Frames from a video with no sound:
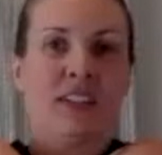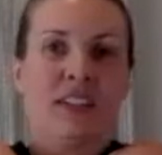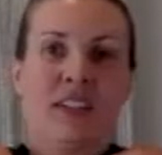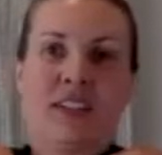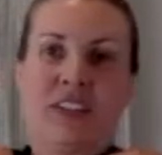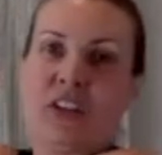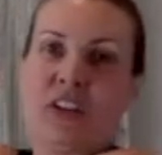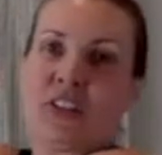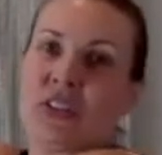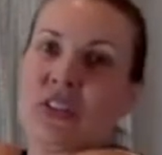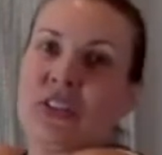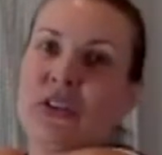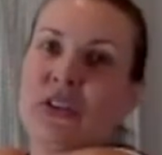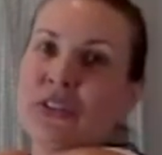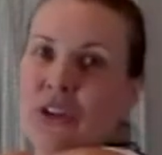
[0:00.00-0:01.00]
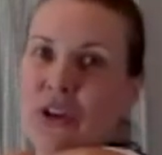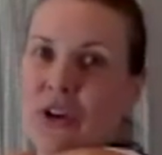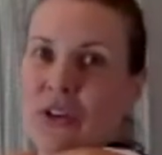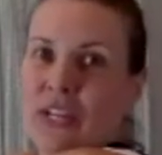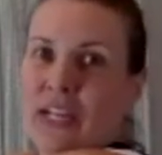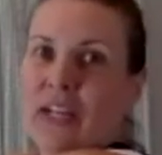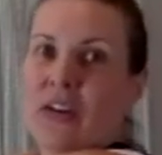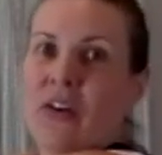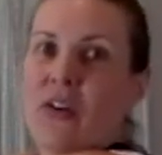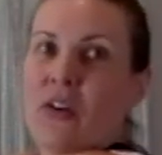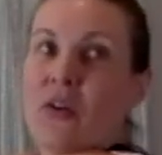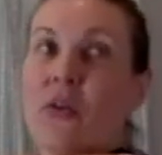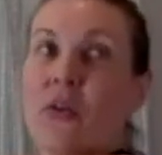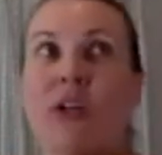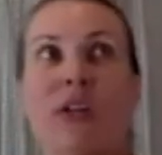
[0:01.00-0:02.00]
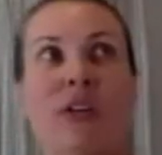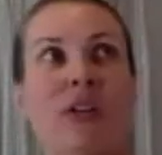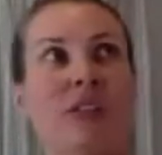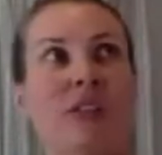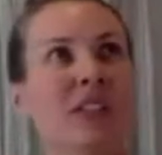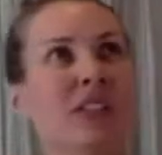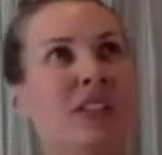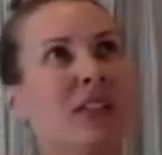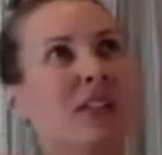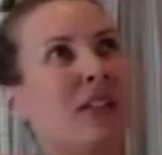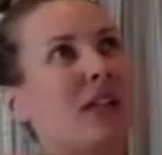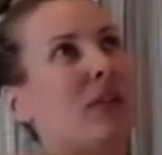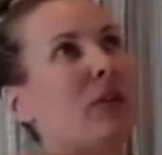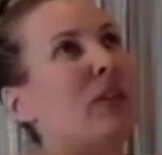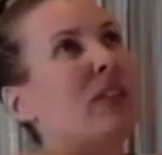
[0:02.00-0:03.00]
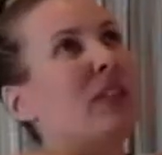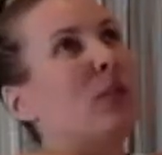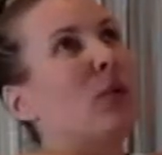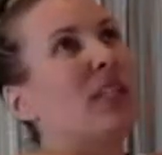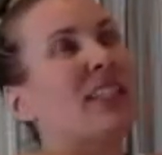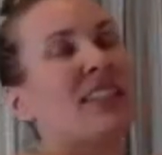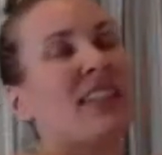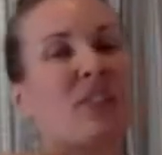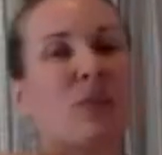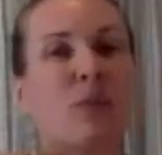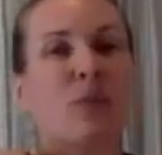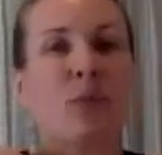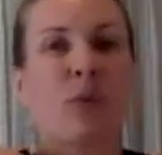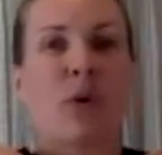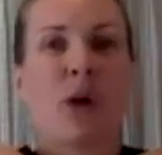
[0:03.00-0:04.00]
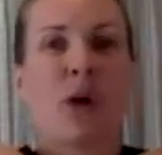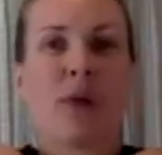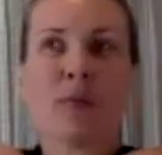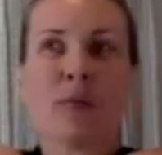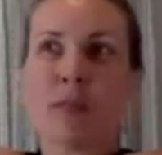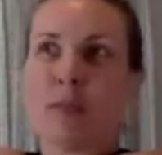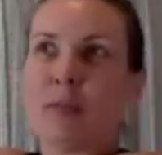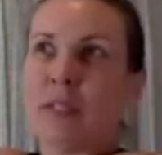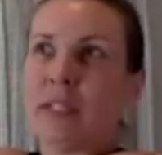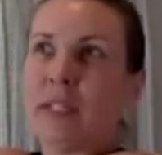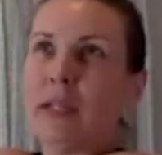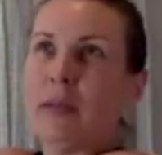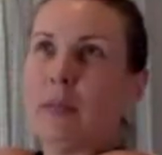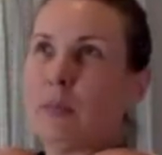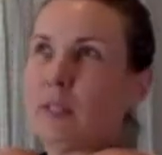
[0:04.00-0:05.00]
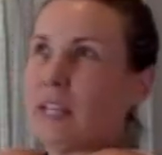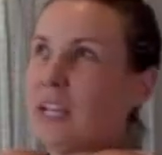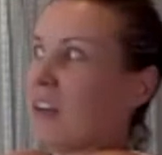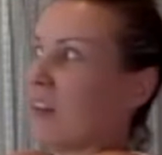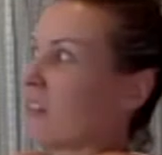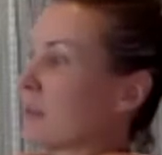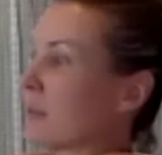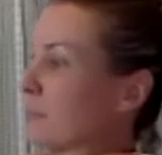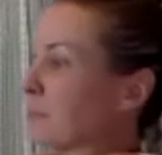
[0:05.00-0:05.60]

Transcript: And then also you'll know like, oh, let's see, Wednesdays would probably be hip days.